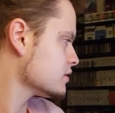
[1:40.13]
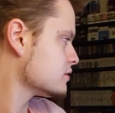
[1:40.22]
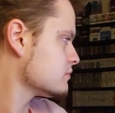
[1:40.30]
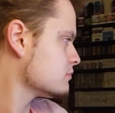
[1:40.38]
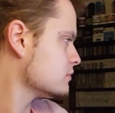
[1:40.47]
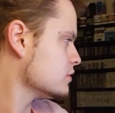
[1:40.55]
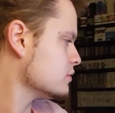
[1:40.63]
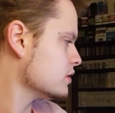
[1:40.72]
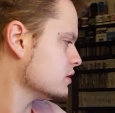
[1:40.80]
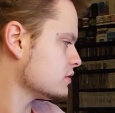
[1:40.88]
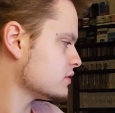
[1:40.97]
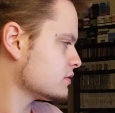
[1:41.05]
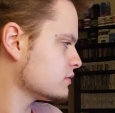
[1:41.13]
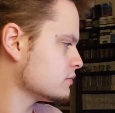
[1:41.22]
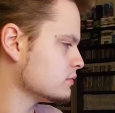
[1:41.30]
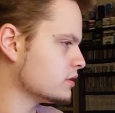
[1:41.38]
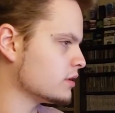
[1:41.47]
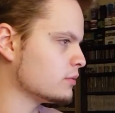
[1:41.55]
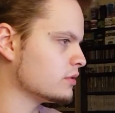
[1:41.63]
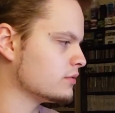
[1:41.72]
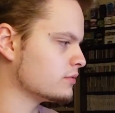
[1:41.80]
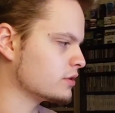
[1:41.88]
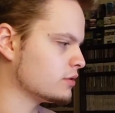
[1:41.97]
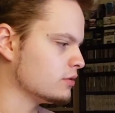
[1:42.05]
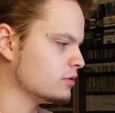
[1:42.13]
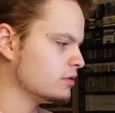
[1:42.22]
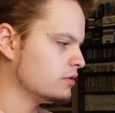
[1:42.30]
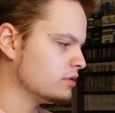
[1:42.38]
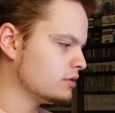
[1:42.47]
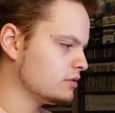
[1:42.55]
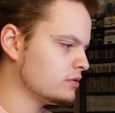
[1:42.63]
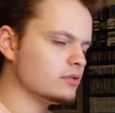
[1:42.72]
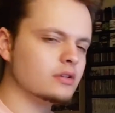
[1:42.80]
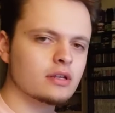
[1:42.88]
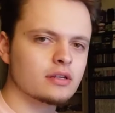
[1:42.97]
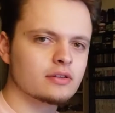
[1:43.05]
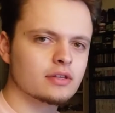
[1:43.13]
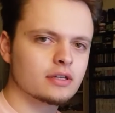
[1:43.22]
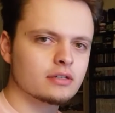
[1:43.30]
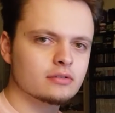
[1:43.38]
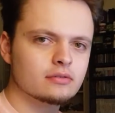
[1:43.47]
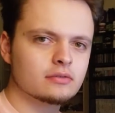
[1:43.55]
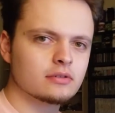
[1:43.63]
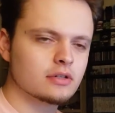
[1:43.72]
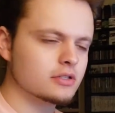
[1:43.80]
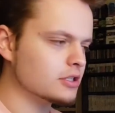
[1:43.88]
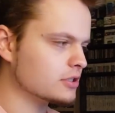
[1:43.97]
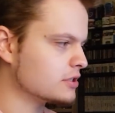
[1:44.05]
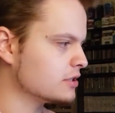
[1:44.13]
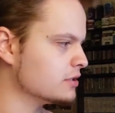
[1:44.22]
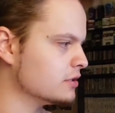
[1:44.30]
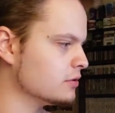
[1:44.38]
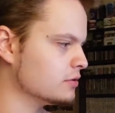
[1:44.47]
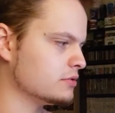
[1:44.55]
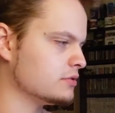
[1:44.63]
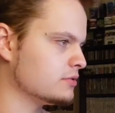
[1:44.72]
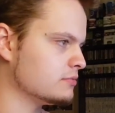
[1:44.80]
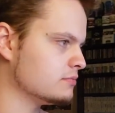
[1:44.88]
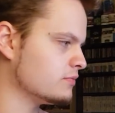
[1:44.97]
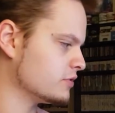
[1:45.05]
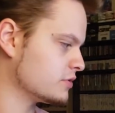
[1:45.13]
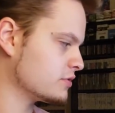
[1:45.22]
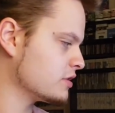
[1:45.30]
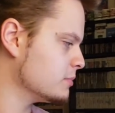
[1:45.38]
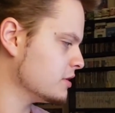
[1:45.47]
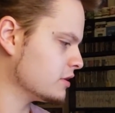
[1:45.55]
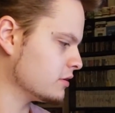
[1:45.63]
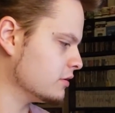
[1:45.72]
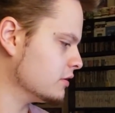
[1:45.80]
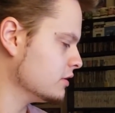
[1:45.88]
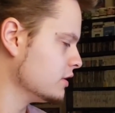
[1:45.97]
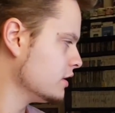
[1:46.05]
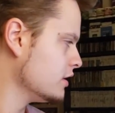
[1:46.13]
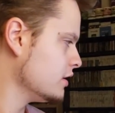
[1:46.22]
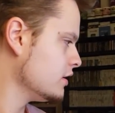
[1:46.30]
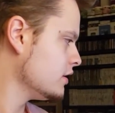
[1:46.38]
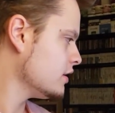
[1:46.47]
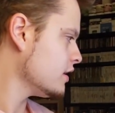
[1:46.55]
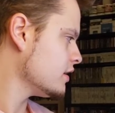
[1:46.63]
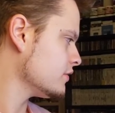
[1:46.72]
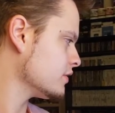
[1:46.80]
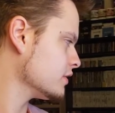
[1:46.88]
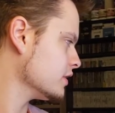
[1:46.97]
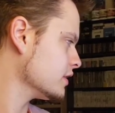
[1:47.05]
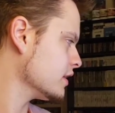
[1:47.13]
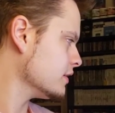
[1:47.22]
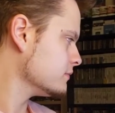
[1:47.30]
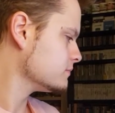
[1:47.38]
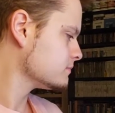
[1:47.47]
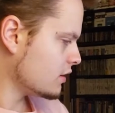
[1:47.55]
just do this when I want to record anything and adjust it, or for streaming or anything like that.